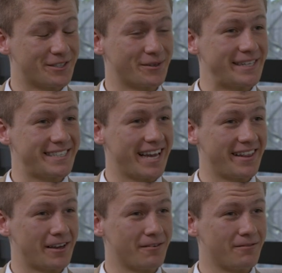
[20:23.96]
is really
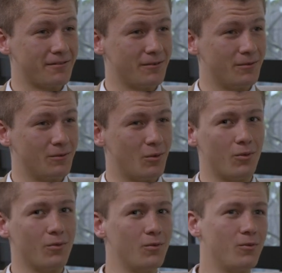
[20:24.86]
telling of
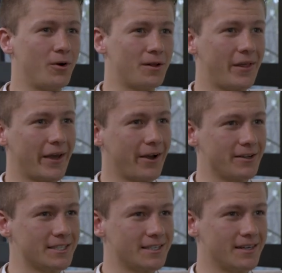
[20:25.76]
what are they
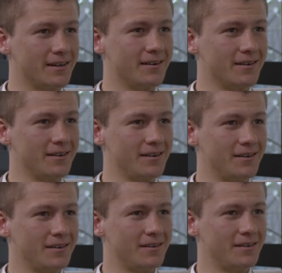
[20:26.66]
going to
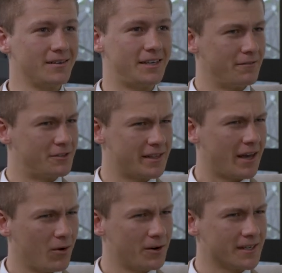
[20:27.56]
give to
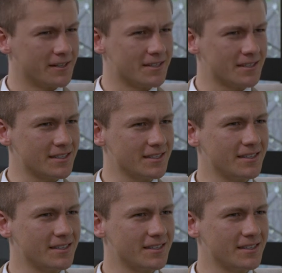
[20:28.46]
their audience.